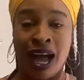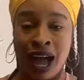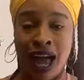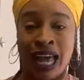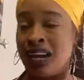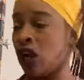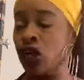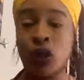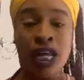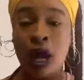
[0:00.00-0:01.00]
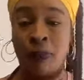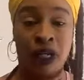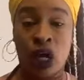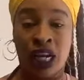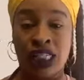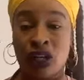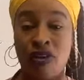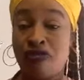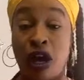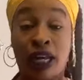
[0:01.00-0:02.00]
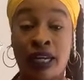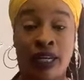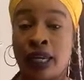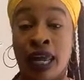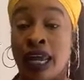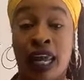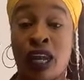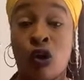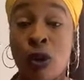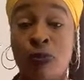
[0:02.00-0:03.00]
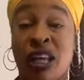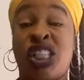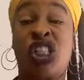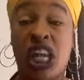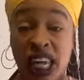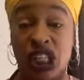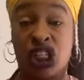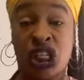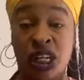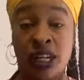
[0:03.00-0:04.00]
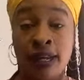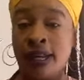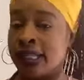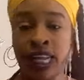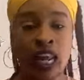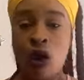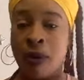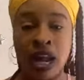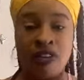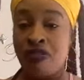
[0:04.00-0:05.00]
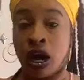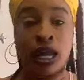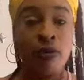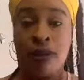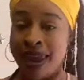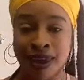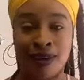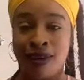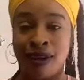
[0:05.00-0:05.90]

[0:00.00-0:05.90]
Huh? And, and only couple of dollars. It only fucking it, it, it only it's change. Cause there ain't no money to fucking me.